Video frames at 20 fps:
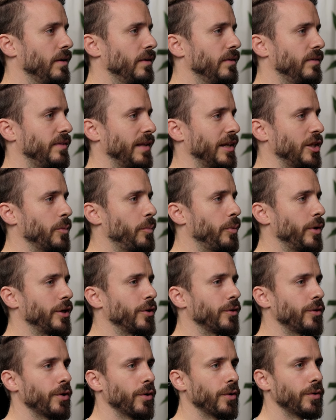Select the
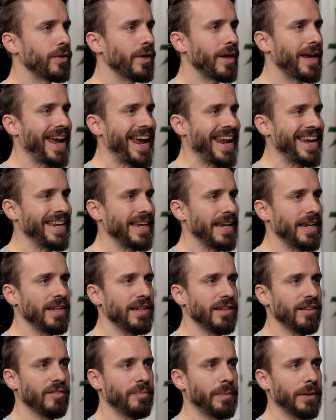polygon node and in
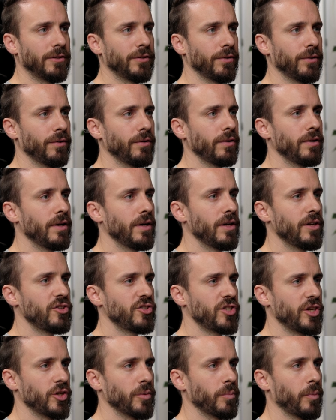the inspector,
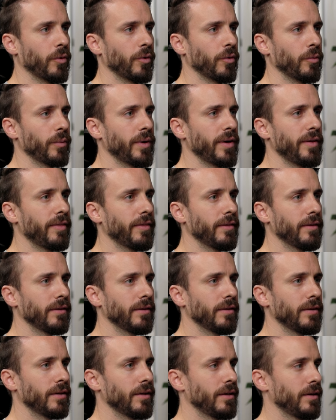change the border width
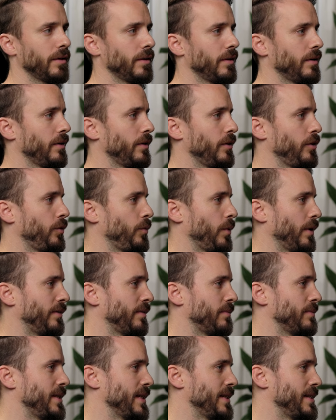to add
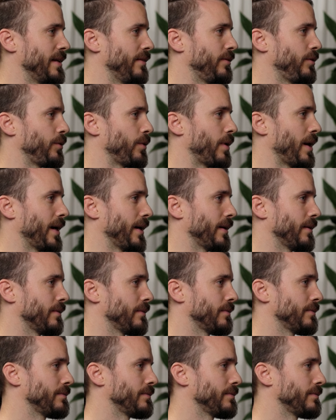some thickness to your line.